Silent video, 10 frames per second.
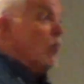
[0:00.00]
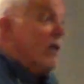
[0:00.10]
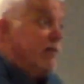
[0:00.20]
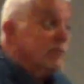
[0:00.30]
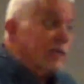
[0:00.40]
when
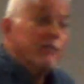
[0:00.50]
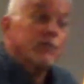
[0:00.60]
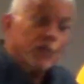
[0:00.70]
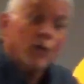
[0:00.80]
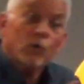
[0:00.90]
he was in the
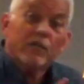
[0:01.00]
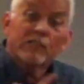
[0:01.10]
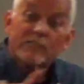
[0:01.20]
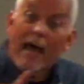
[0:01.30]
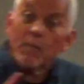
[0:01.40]
ship with the
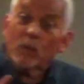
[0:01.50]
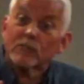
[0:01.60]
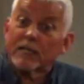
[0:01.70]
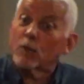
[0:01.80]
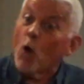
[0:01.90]
disciples
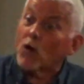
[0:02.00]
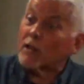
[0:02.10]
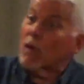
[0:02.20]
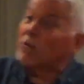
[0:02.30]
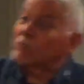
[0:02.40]
and they woke him up and